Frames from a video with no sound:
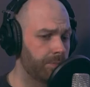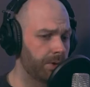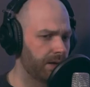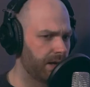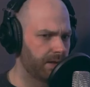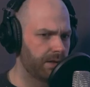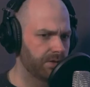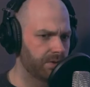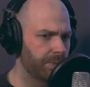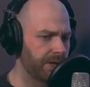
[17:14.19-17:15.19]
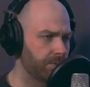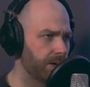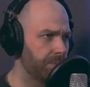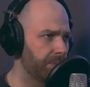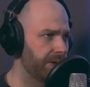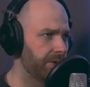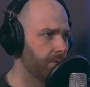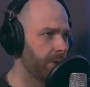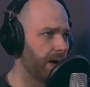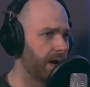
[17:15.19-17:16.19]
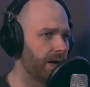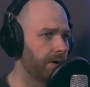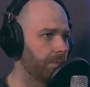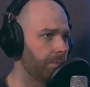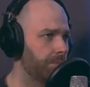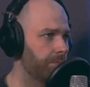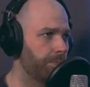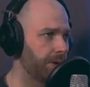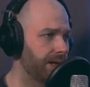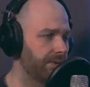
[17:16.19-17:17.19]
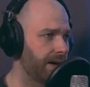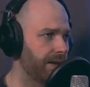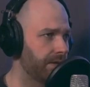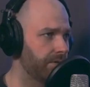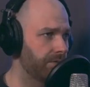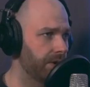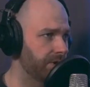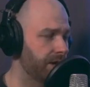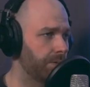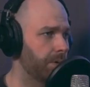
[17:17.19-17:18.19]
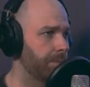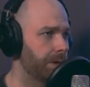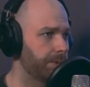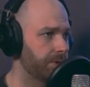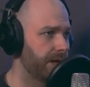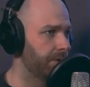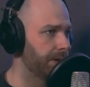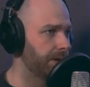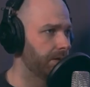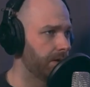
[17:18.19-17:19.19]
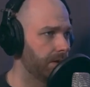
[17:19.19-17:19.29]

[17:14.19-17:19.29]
but I think it's the best way to be where I don't believe anything firsthand when people tell me